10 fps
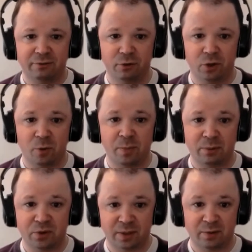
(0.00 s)
for a lot of
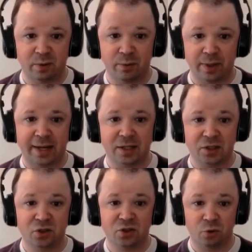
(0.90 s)
people seems to be related to
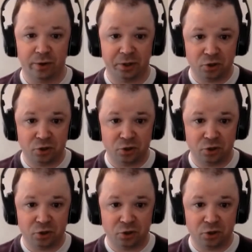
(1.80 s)
storing